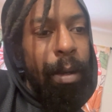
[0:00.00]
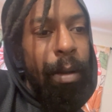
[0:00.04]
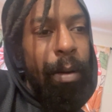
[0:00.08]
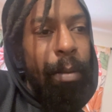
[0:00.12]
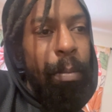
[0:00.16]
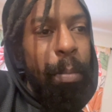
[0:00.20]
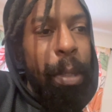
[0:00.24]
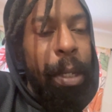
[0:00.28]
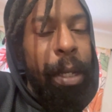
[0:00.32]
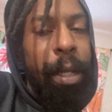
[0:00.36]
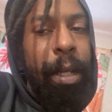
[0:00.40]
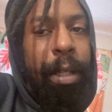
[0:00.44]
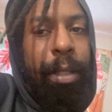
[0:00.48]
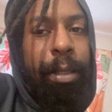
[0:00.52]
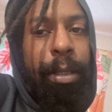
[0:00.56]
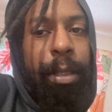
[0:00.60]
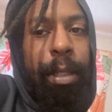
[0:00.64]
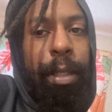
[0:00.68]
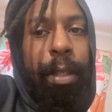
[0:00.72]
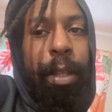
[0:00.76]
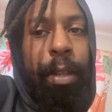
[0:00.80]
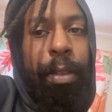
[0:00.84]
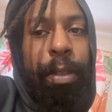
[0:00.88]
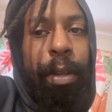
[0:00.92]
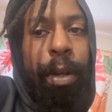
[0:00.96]
because
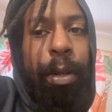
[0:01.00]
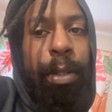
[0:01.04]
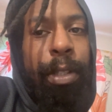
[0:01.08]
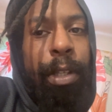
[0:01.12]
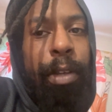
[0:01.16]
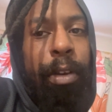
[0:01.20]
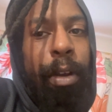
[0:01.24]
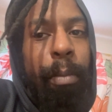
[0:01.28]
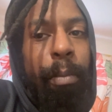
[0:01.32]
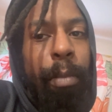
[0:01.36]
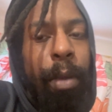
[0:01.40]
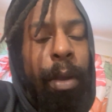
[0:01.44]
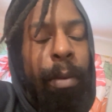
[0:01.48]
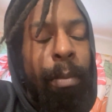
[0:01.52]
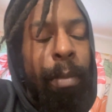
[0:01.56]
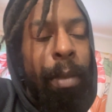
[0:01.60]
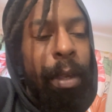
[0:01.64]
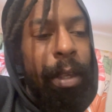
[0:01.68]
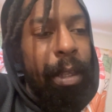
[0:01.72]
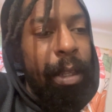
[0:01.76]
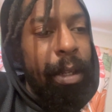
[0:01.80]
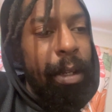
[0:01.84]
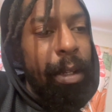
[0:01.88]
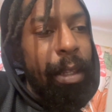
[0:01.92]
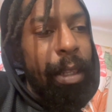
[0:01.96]
the 13th
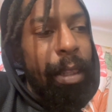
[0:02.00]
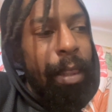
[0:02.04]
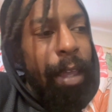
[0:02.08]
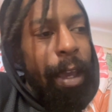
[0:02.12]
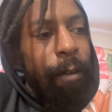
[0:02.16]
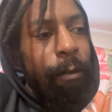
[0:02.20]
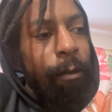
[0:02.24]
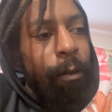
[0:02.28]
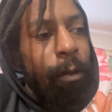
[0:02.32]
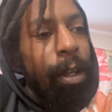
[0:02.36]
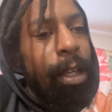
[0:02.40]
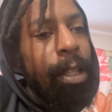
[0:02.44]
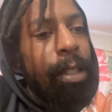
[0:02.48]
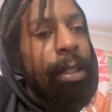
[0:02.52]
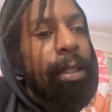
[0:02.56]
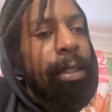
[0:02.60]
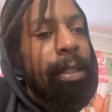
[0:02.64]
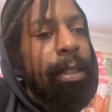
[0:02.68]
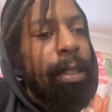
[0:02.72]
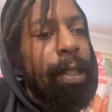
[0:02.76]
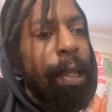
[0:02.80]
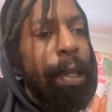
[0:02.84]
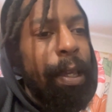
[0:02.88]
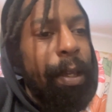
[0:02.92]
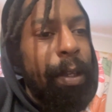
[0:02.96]
Amendment that freed the
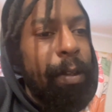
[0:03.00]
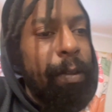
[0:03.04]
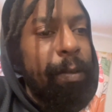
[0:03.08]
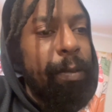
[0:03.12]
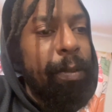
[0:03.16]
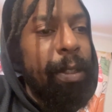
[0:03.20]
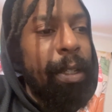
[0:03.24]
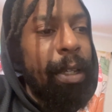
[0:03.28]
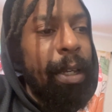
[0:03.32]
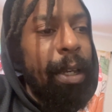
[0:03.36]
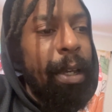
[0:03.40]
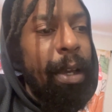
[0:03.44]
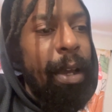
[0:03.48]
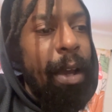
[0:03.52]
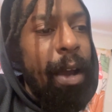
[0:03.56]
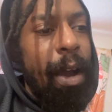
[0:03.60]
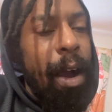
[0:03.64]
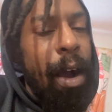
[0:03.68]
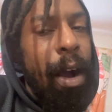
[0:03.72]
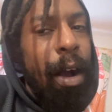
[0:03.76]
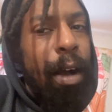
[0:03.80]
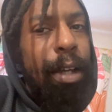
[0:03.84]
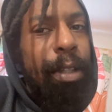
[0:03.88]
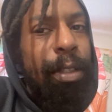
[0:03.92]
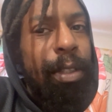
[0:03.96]
slaves
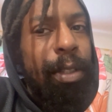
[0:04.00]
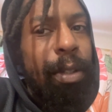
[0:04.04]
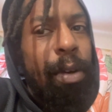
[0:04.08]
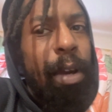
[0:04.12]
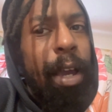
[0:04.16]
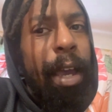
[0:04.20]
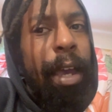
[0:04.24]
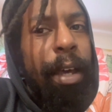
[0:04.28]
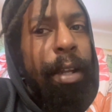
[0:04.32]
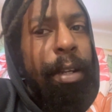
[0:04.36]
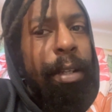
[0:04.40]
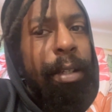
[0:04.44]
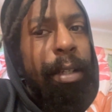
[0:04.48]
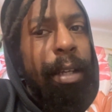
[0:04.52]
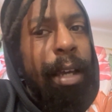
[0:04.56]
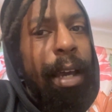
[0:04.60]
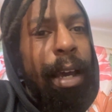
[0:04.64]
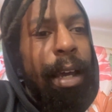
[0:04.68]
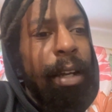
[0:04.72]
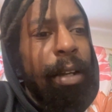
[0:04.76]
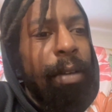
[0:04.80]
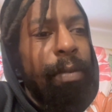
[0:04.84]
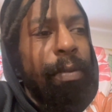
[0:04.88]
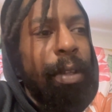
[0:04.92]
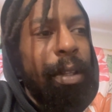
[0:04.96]
also had a
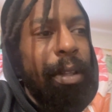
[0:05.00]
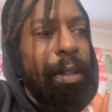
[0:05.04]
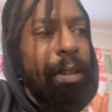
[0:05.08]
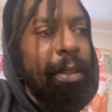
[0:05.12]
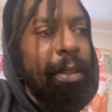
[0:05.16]
kind of a